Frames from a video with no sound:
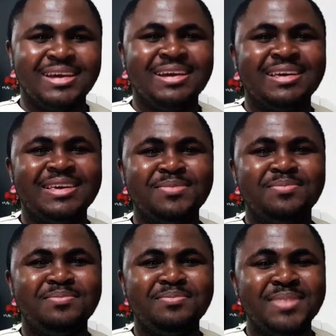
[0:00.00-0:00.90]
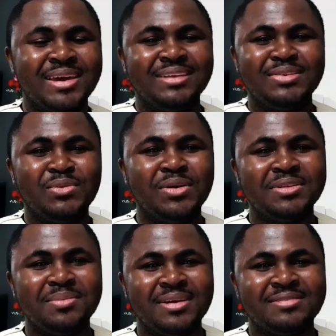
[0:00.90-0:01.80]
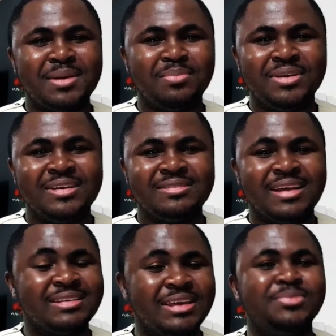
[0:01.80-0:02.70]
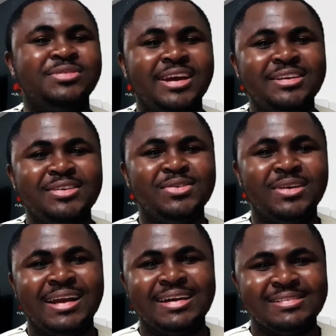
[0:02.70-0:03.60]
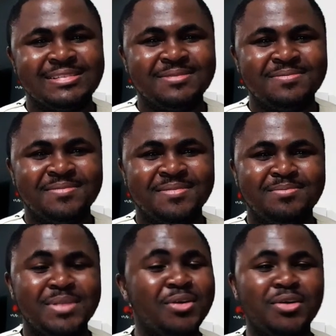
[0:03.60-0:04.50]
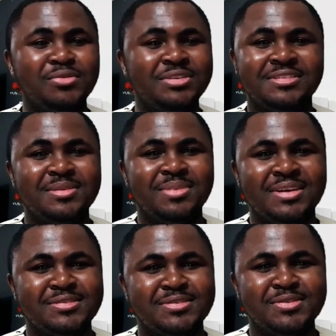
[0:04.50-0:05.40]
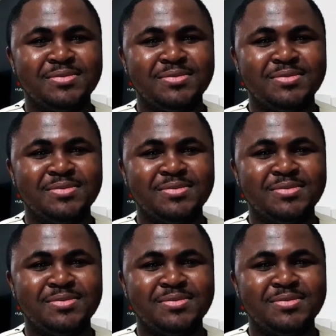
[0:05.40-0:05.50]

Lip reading: keep making the world a better place and keep shining your light. May God richly bless you.